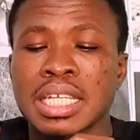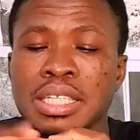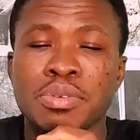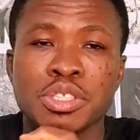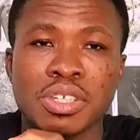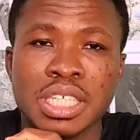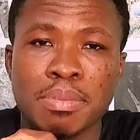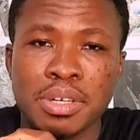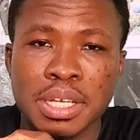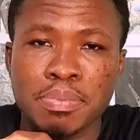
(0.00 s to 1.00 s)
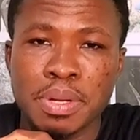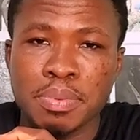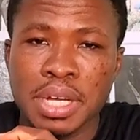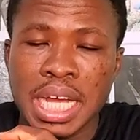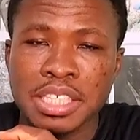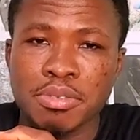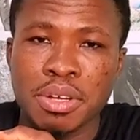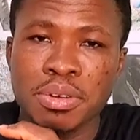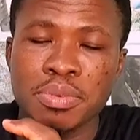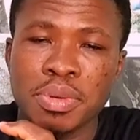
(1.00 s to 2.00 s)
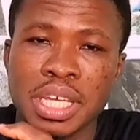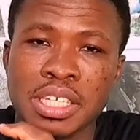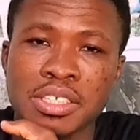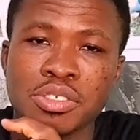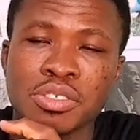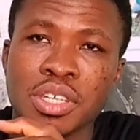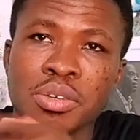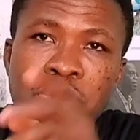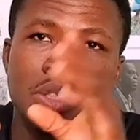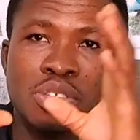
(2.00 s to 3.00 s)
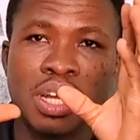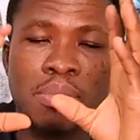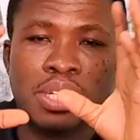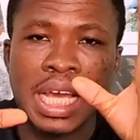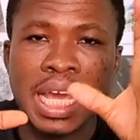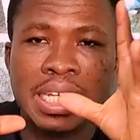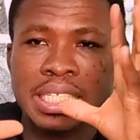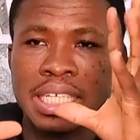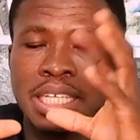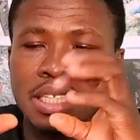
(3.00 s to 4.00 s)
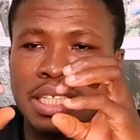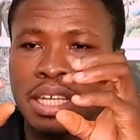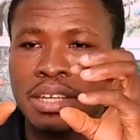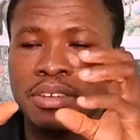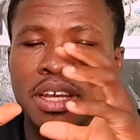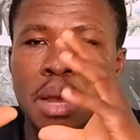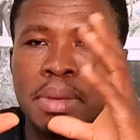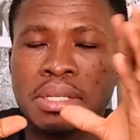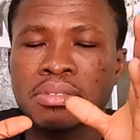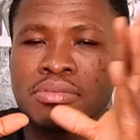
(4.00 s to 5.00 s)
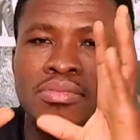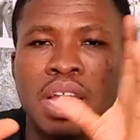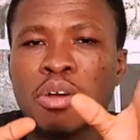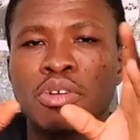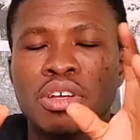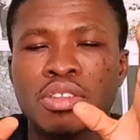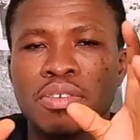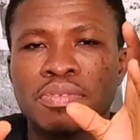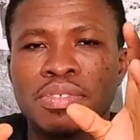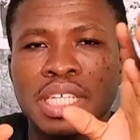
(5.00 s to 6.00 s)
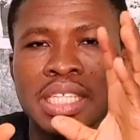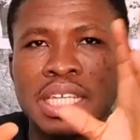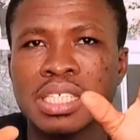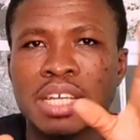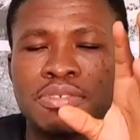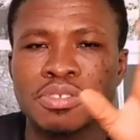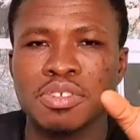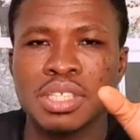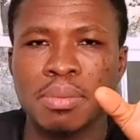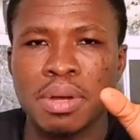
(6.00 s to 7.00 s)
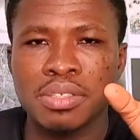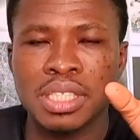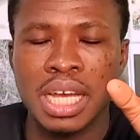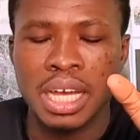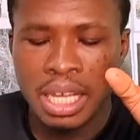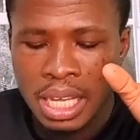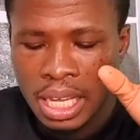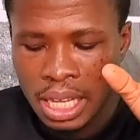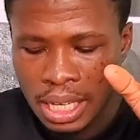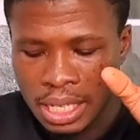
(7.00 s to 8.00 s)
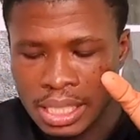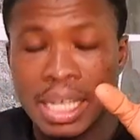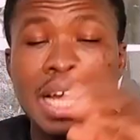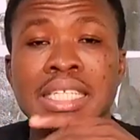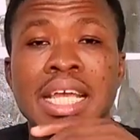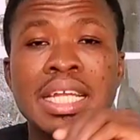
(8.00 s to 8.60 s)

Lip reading: we talked about the pre-production, where we talk about the editing, a whole lot of the things that we talked about that in that.